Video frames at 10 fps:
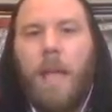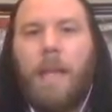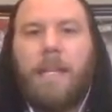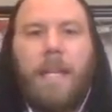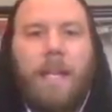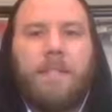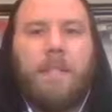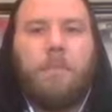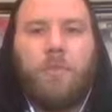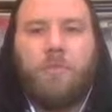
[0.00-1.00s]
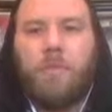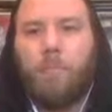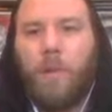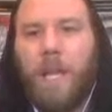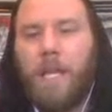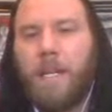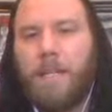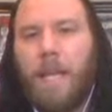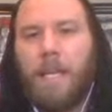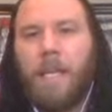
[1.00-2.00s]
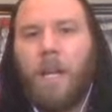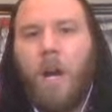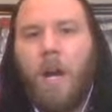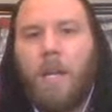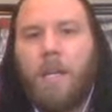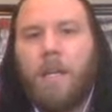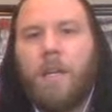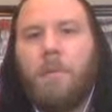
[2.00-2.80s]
Eddie Kingston, the Butcher and the Blade, taking on